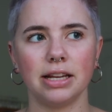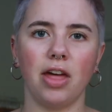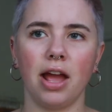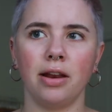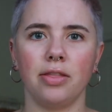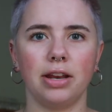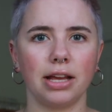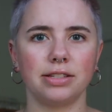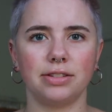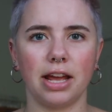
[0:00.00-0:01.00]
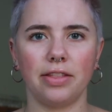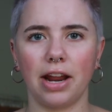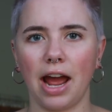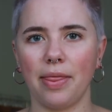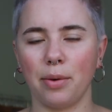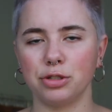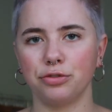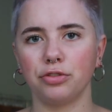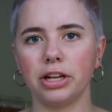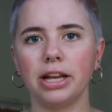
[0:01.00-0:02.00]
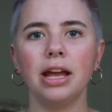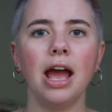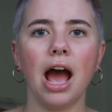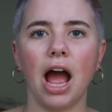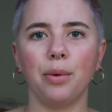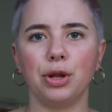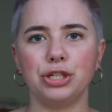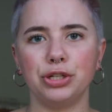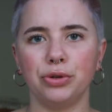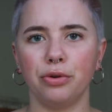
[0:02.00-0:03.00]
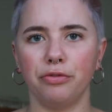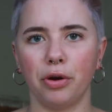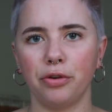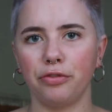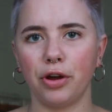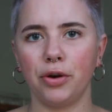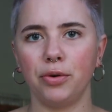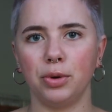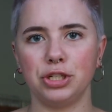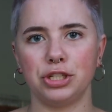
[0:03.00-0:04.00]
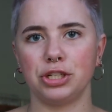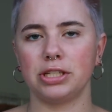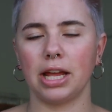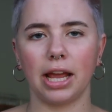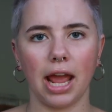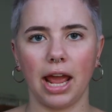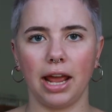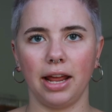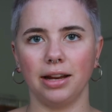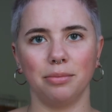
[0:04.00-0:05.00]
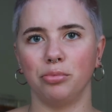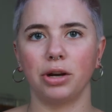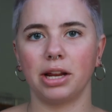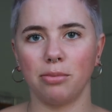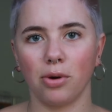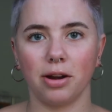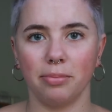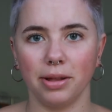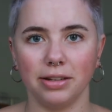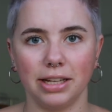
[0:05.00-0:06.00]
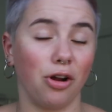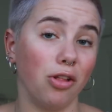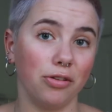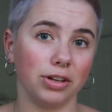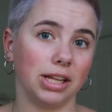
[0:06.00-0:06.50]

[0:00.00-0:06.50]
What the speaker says: Then the next day that I had that was free, I went to Vodafone, which is just like a brick and mortar building all over